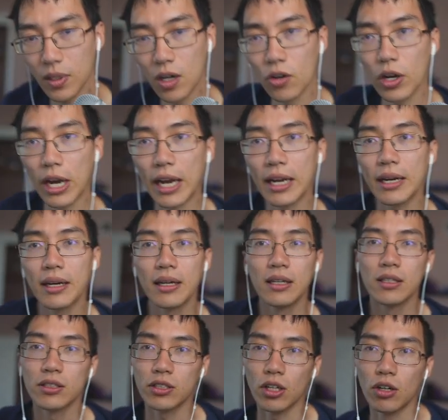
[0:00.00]
Okay,
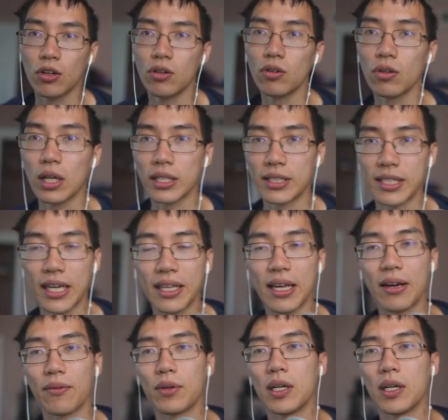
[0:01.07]
so let's say that